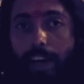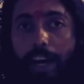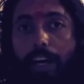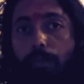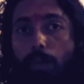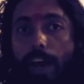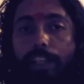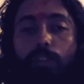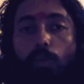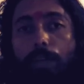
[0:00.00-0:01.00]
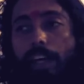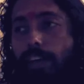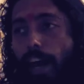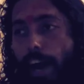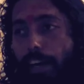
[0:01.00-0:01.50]
and provide it to me,
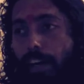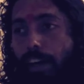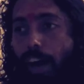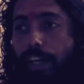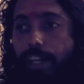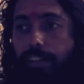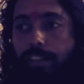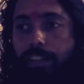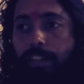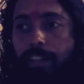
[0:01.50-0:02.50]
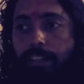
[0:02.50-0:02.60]
and I again